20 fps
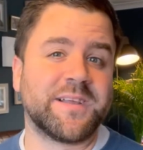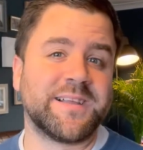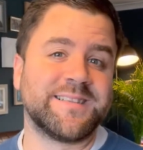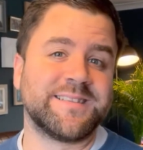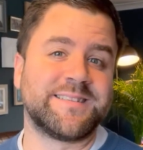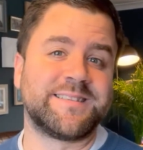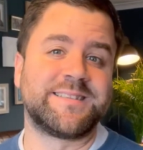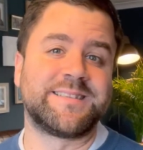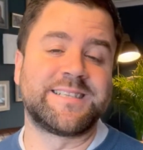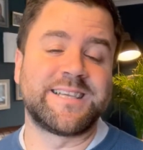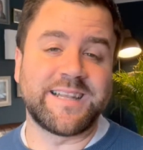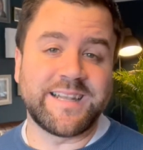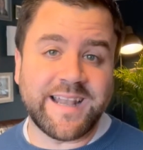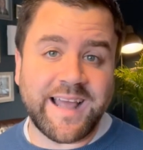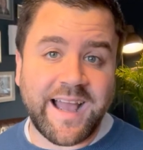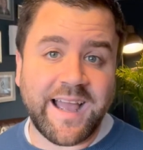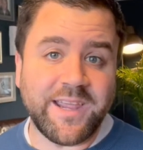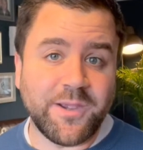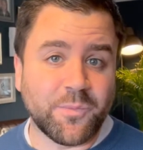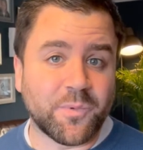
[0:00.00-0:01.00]
And
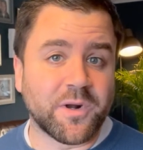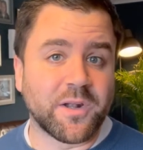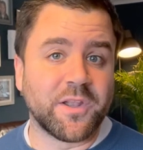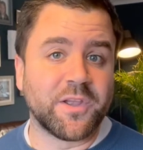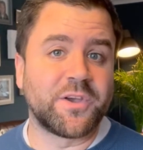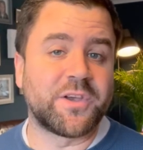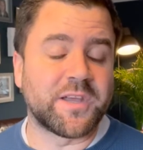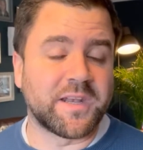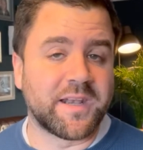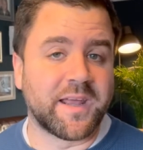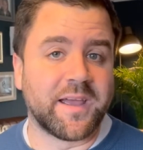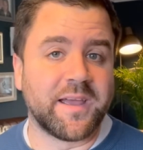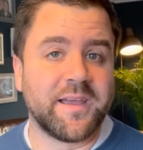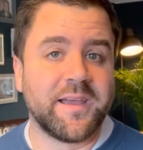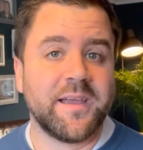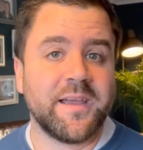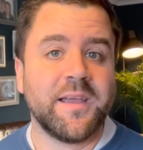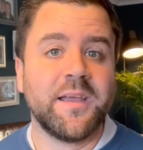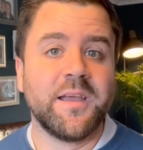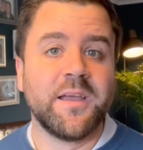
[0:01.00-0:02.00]
tonight we're looking at
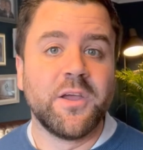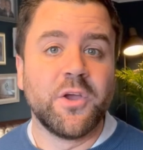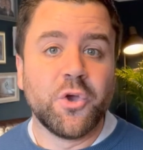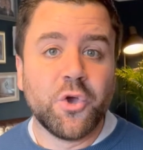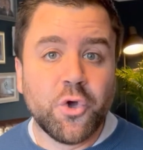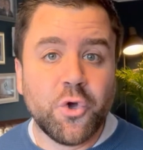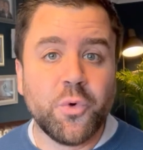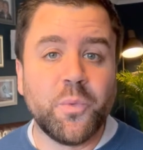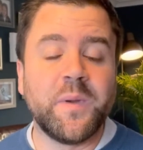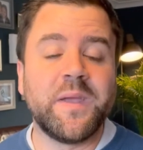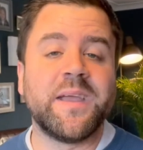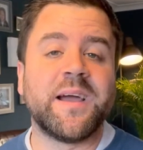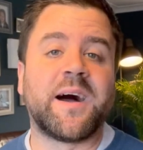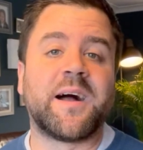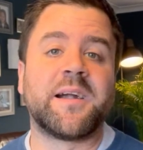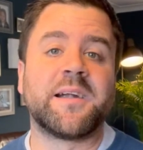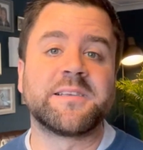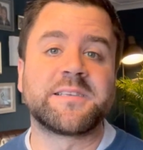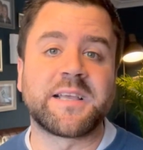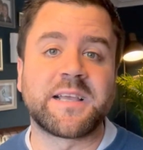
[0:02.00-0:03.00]
who we
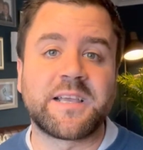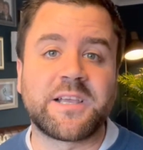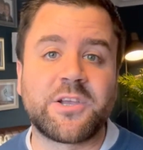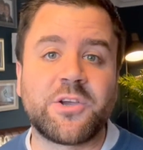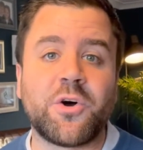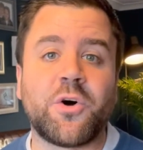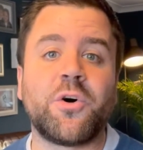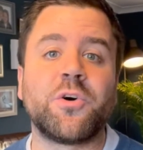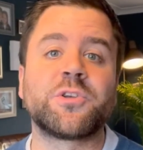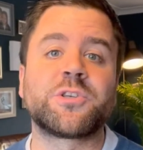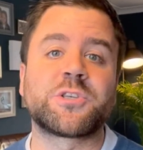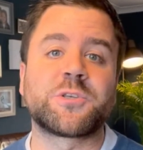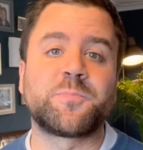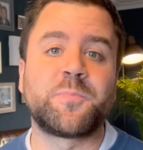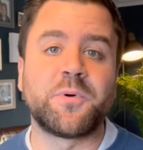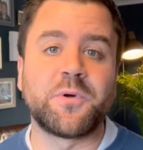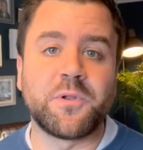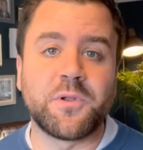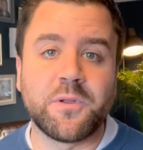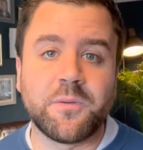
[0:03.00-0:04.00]
are as a
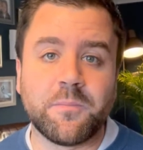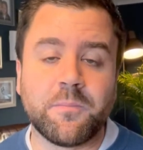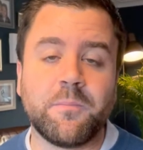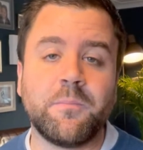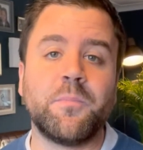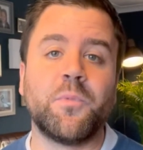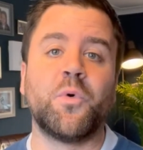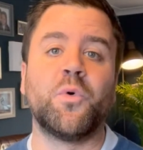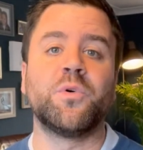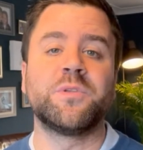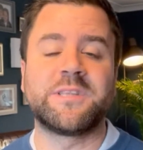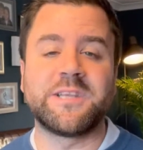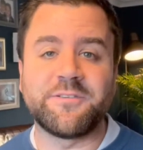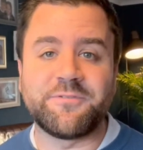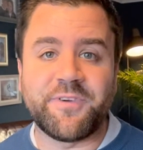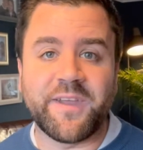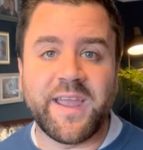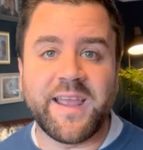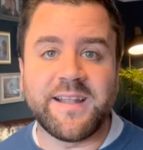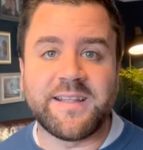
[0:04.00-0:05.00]
gospel
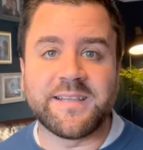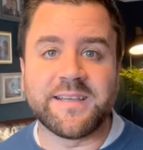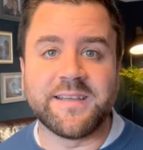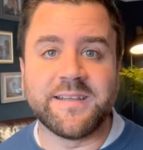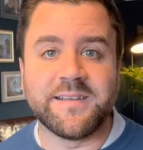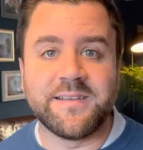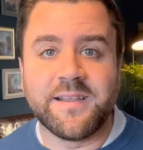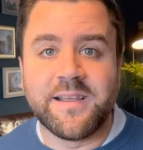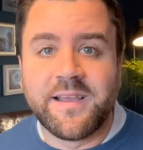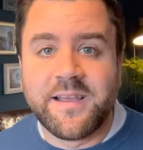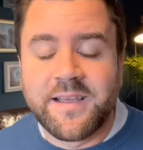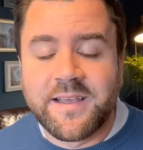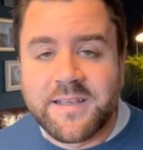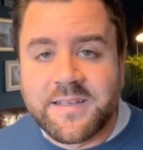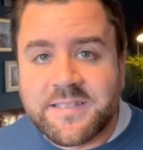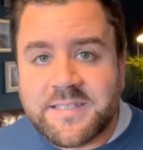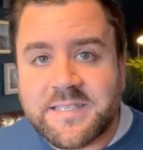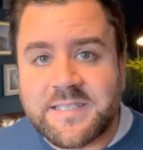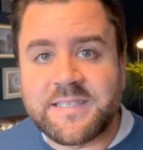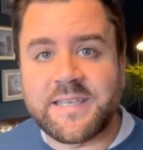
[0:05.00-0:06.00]
motivated
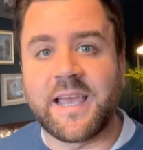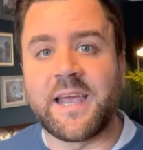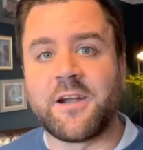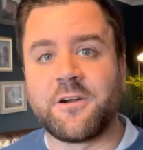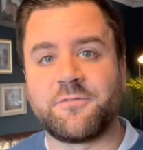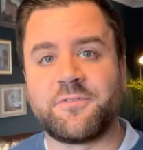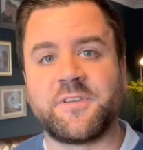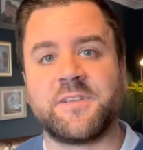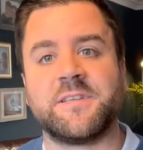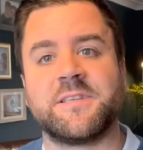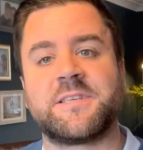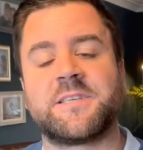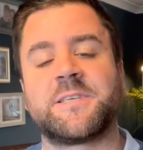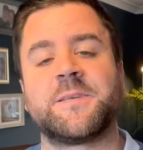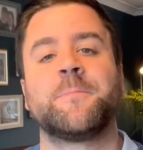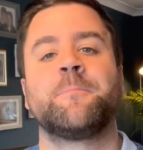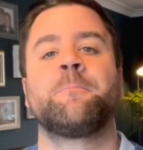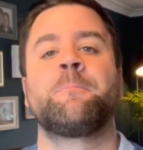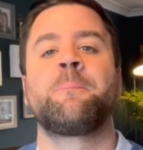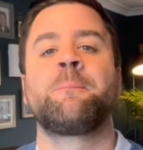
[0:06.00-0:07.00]

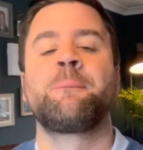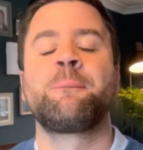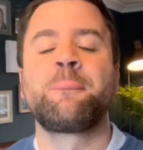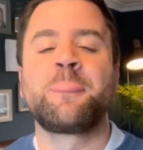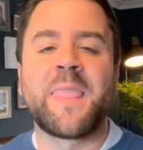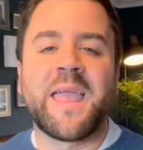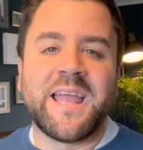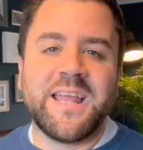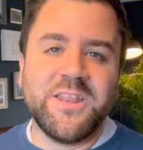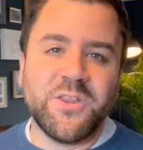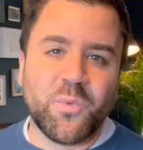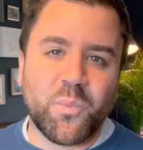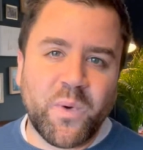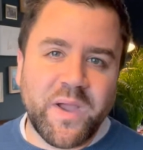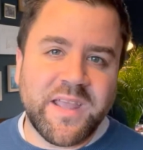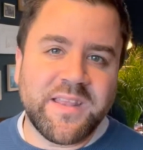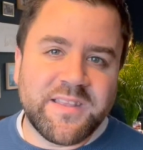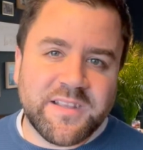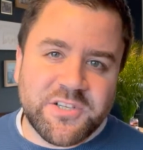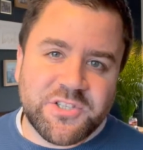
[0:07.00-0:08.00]
servants in the
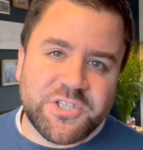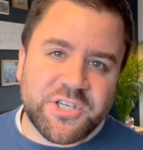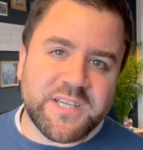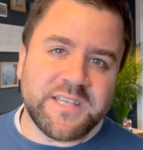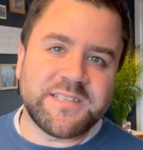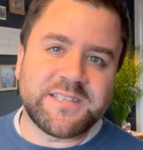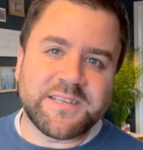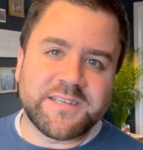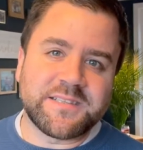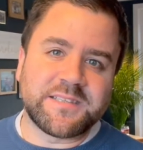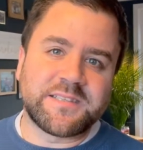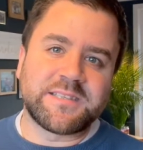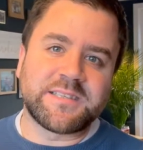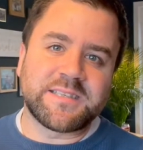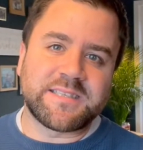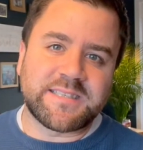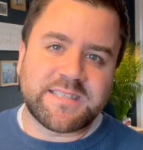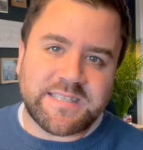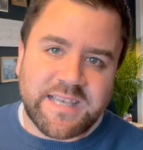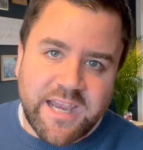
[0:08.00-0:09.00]
way that Jesus
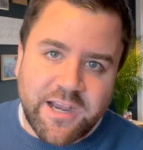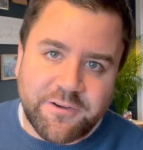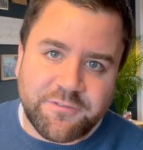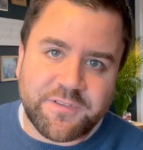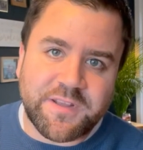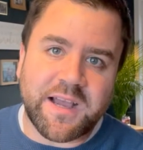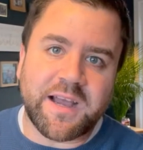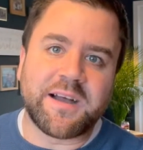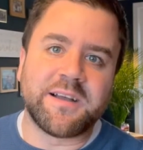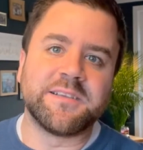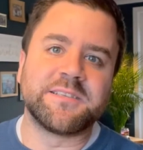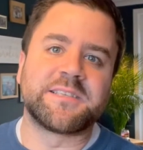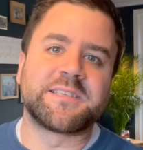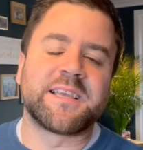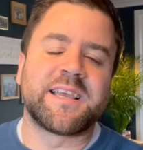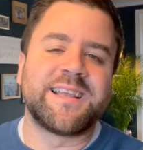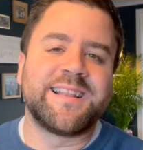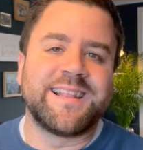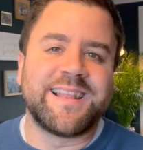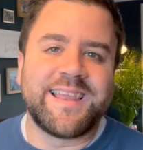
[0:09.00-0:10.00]
served us
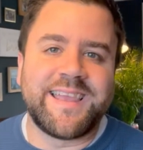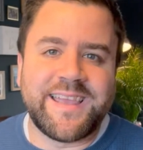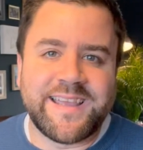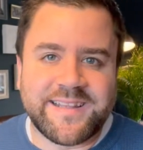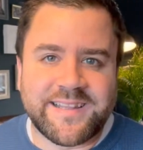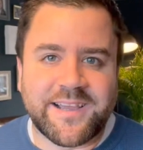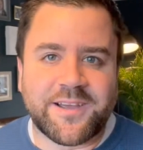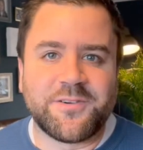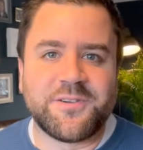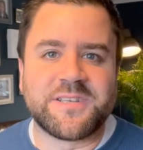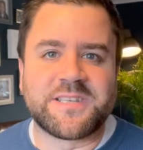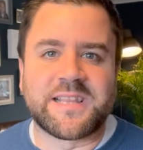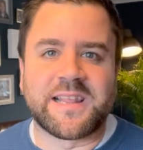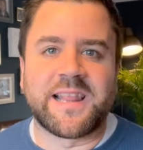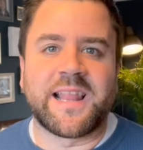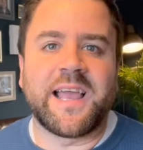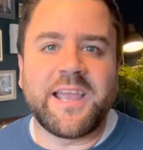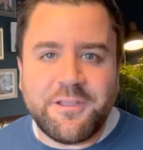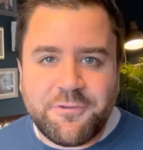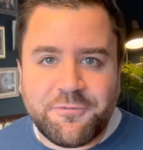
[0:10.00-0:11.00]
in laying down his
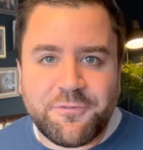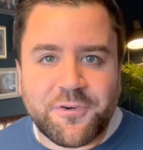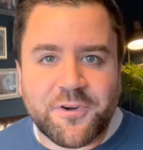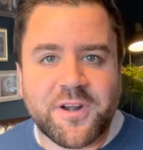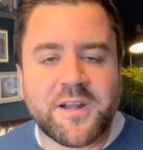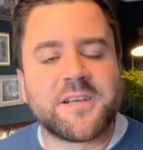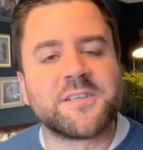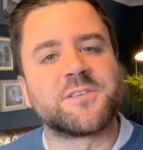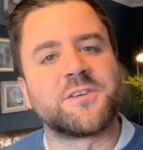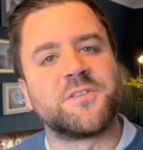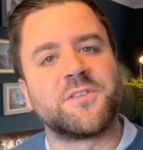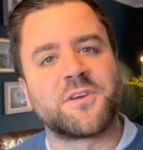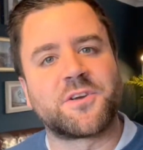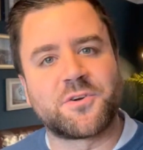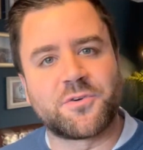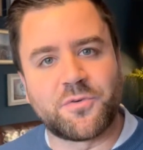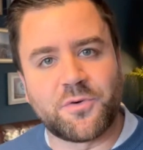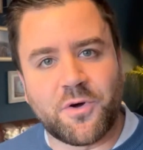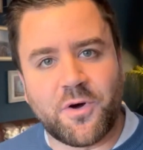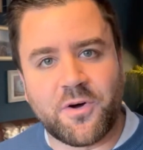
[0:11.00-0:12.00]
life for us on the
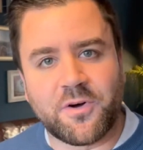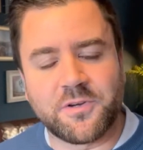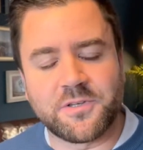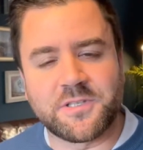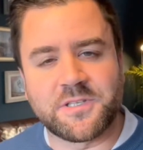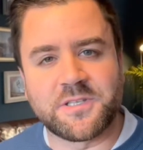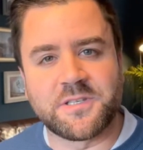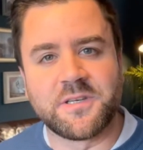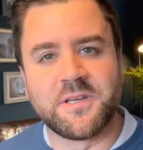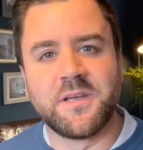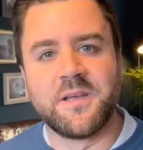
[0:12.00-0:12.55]
cross,